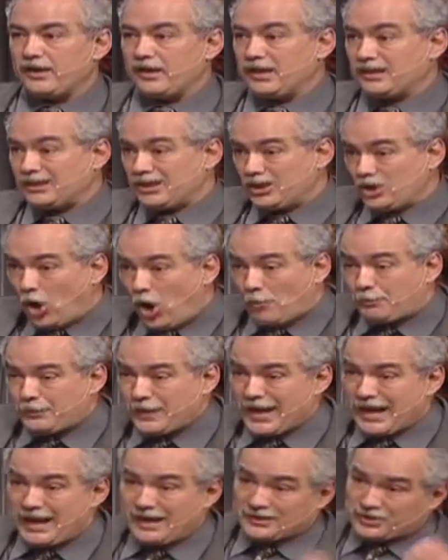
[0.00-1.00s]

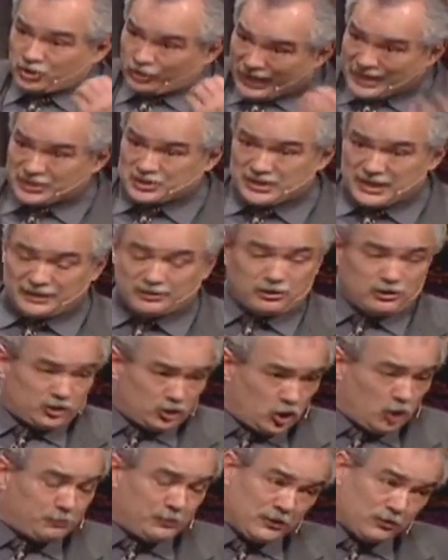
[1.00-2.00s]
Ethiopia, translated
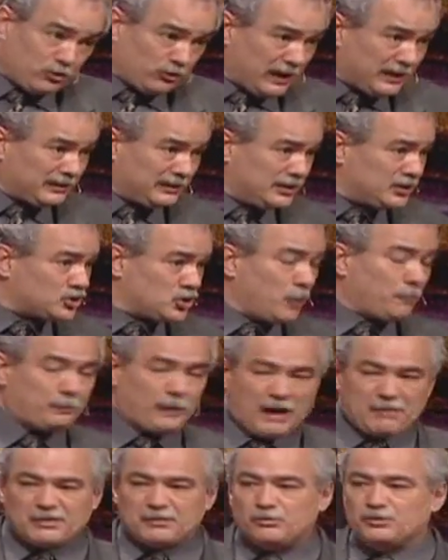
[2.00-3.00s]
Ethiopia correctly. There's no
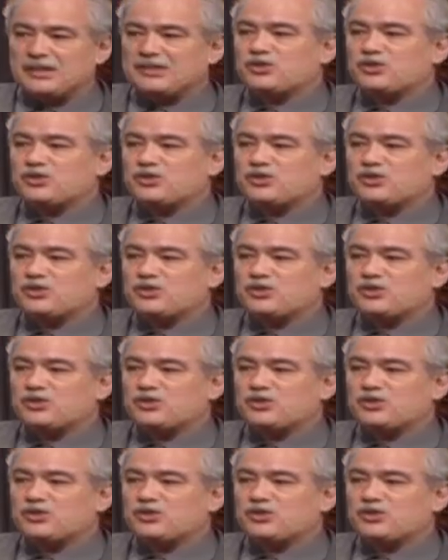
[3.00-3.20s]
problem with the